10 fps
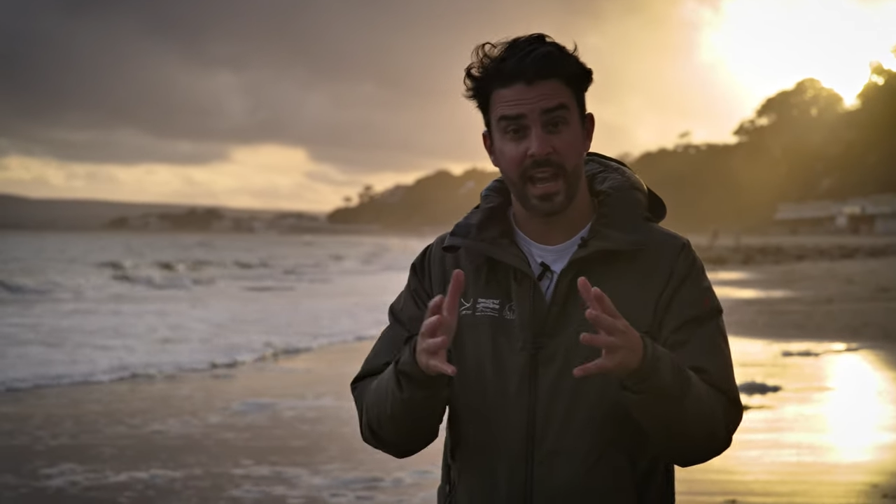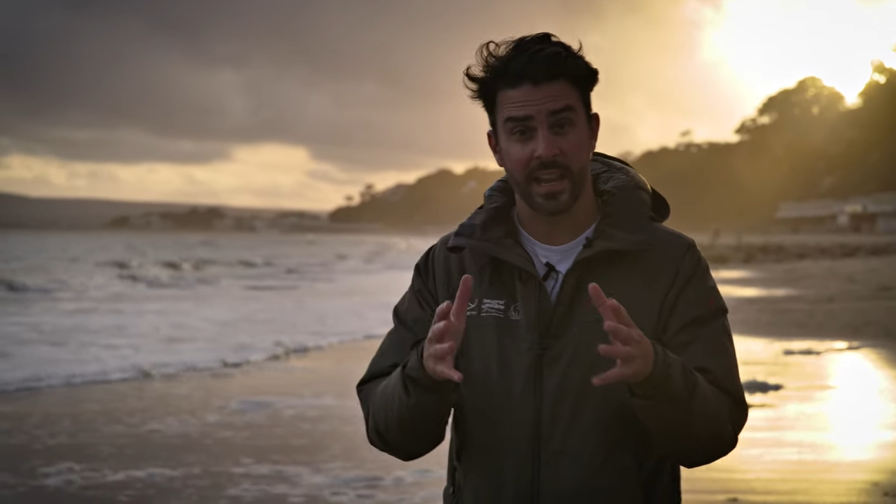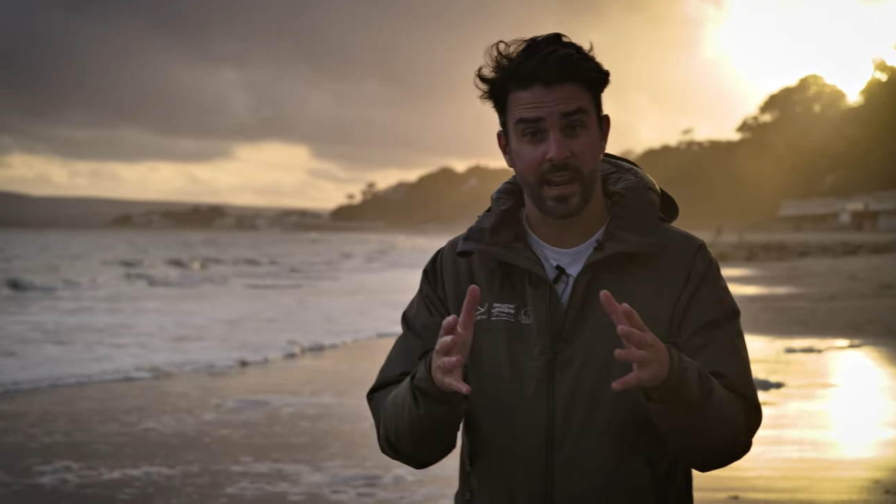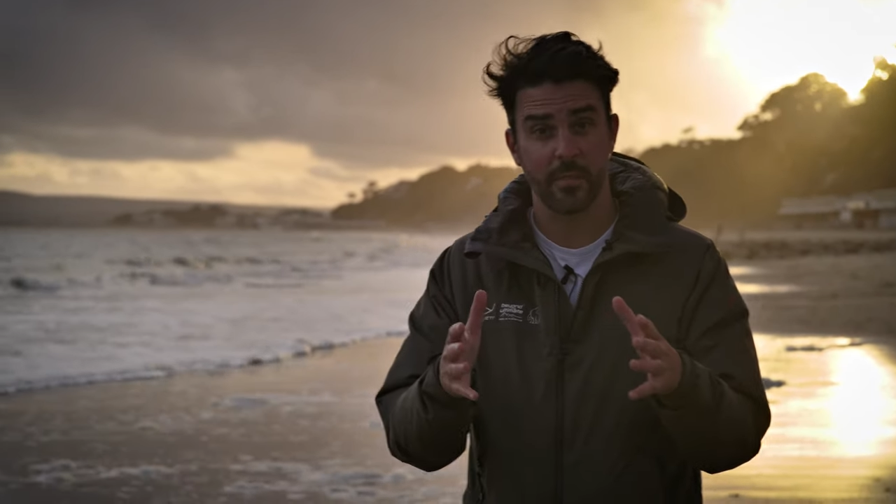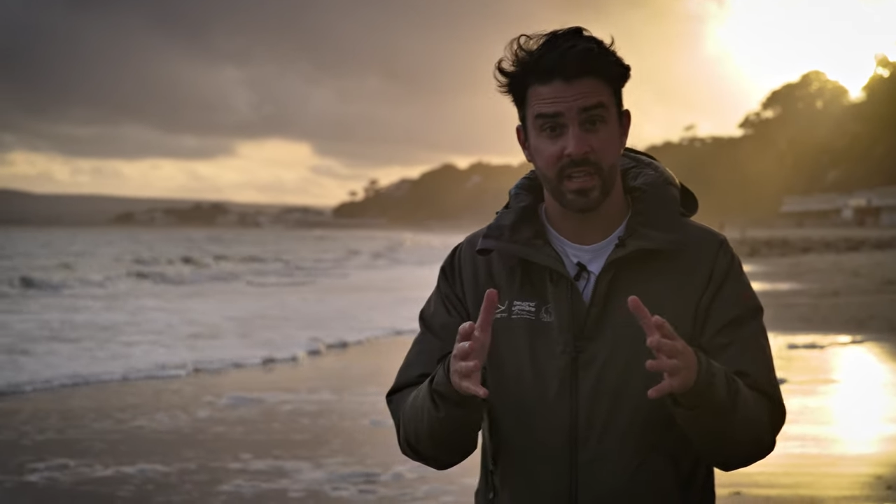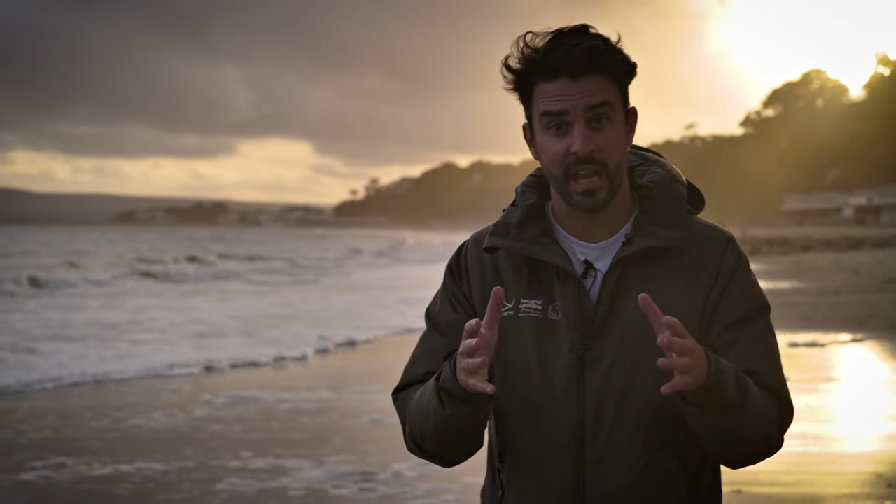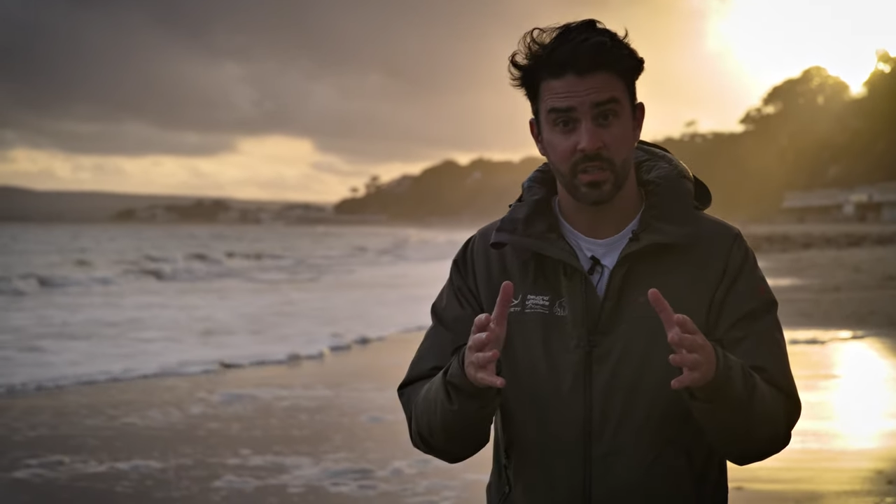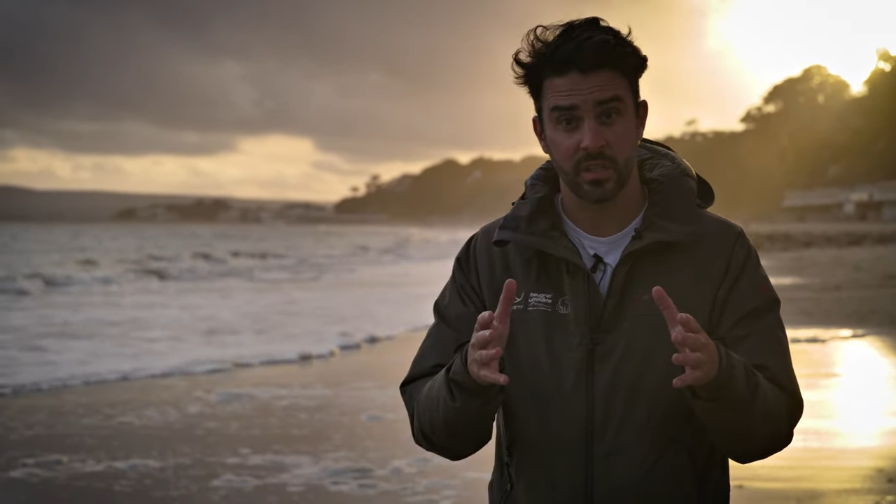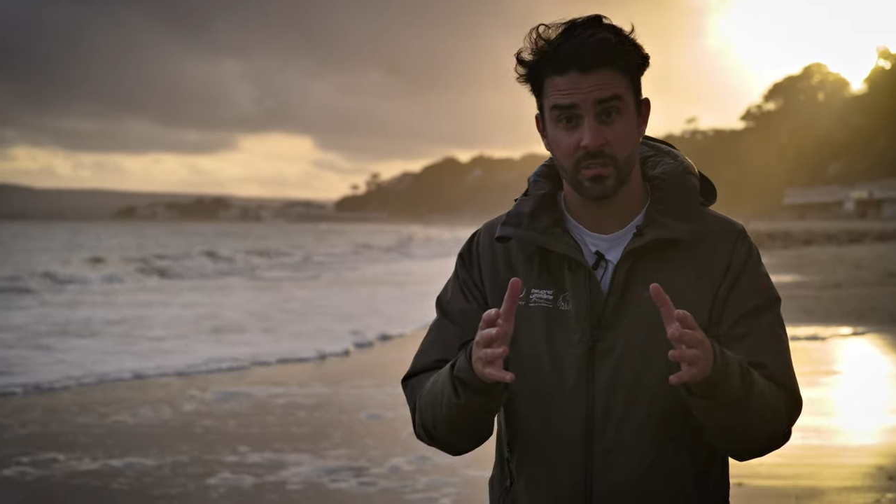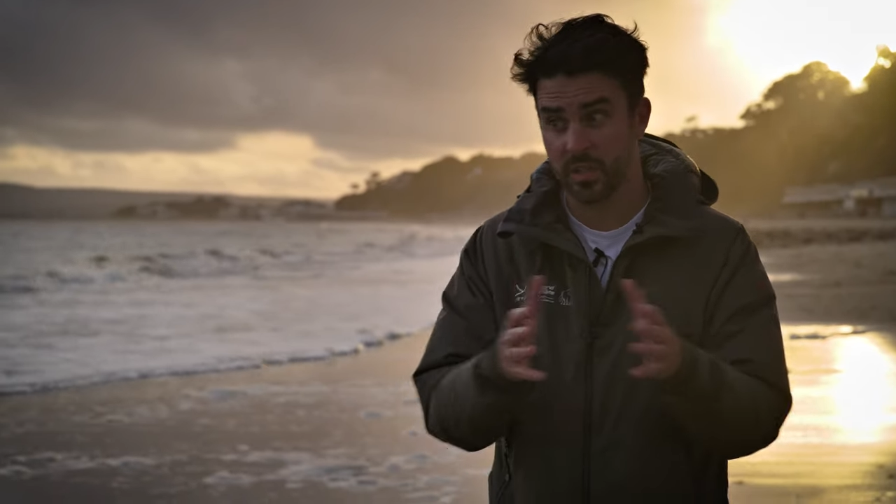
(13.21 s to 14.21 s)
an
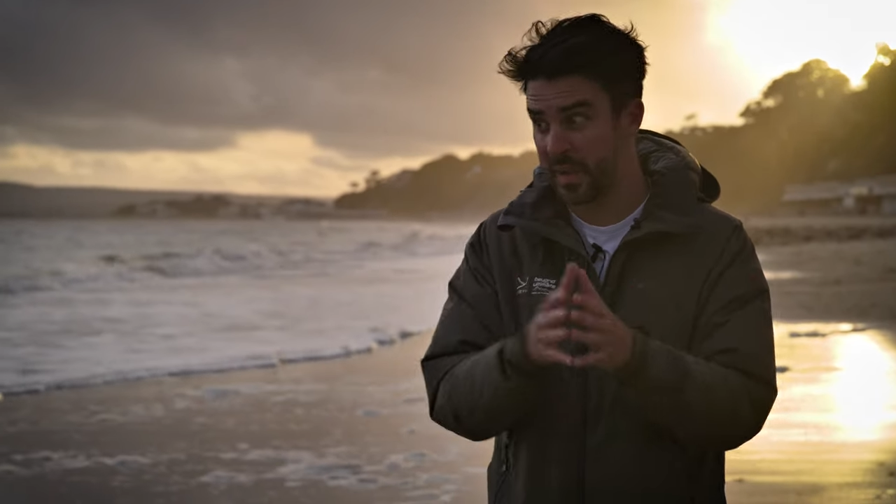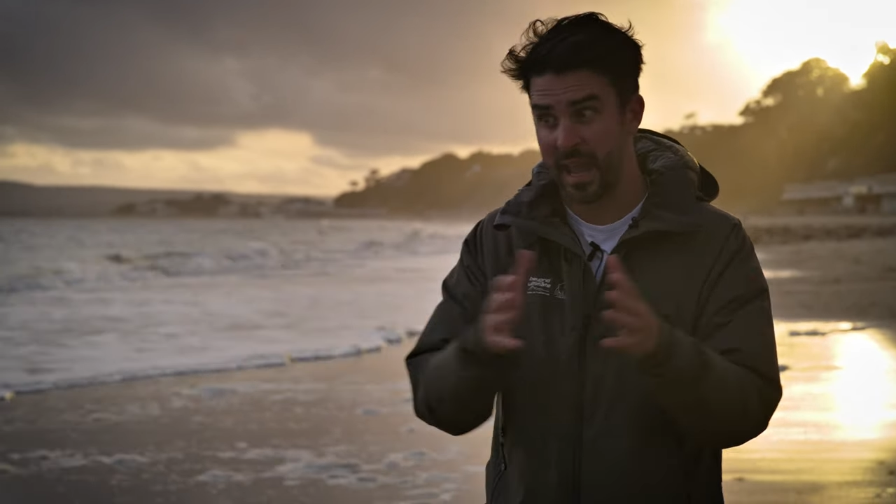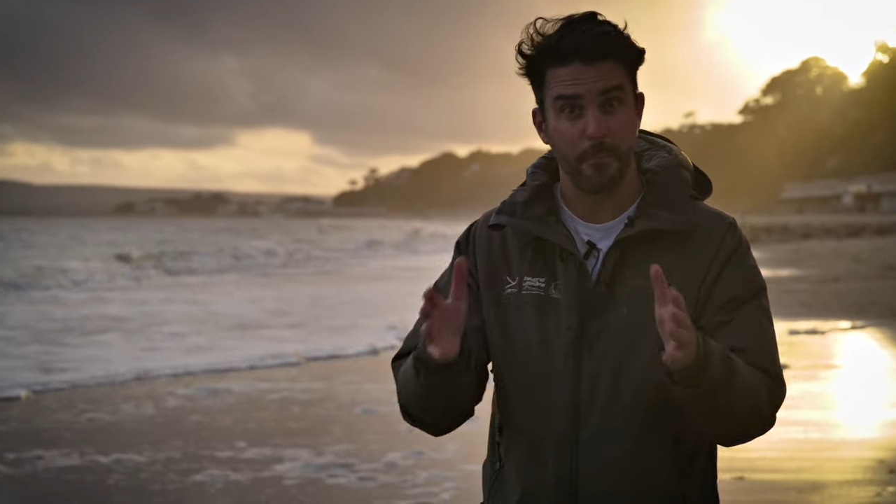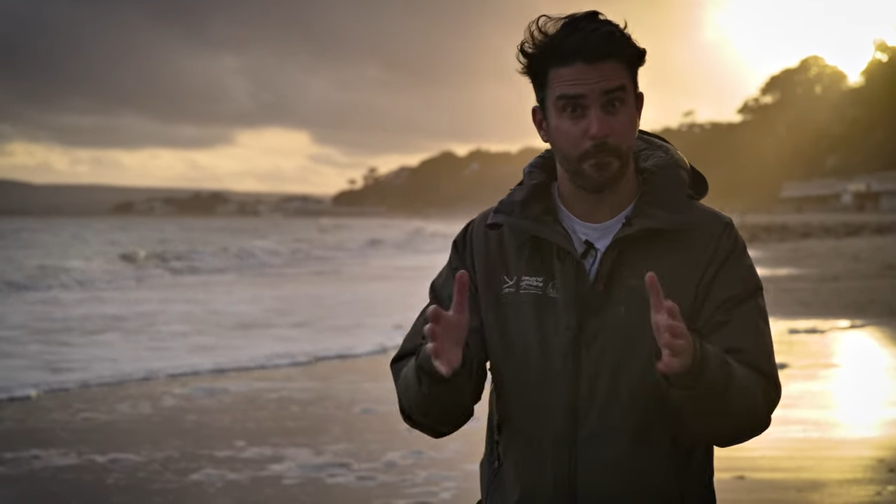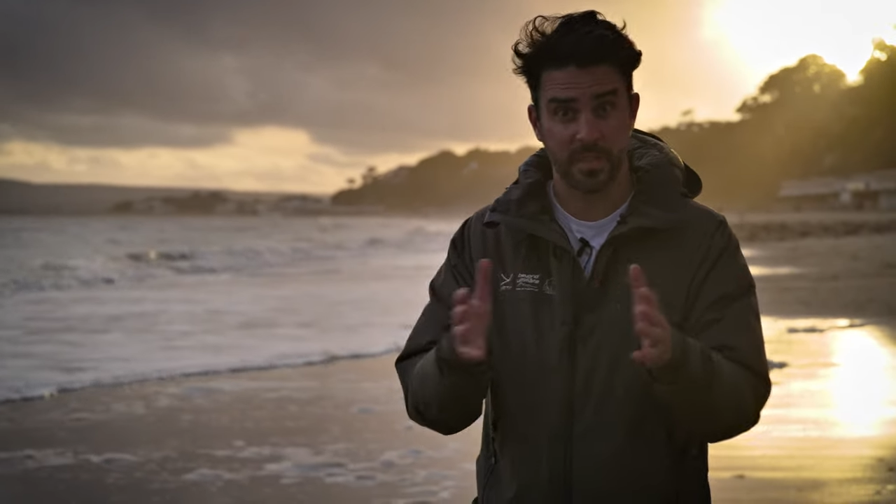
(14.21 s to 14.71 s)
adaptation, to, be get,